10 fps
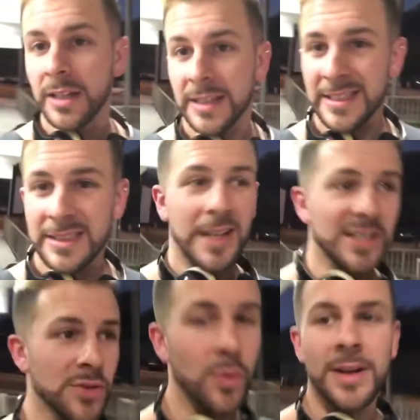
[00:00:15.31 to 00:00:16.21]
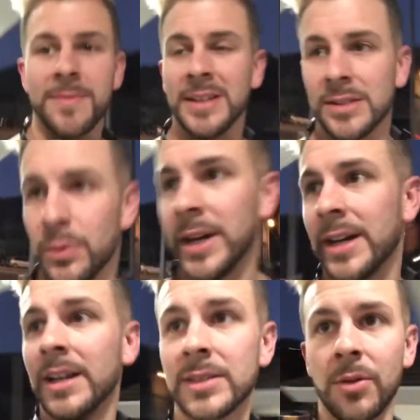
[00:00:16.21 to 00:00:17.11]
Elite's like 20 minutes
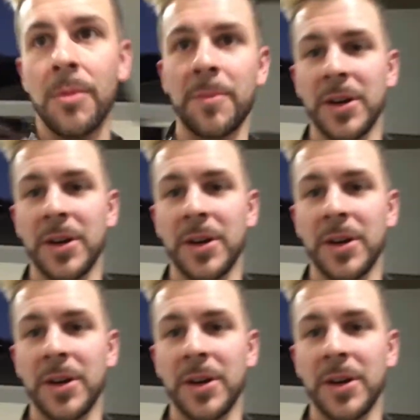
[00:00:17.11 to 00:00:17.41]
away, so I'm up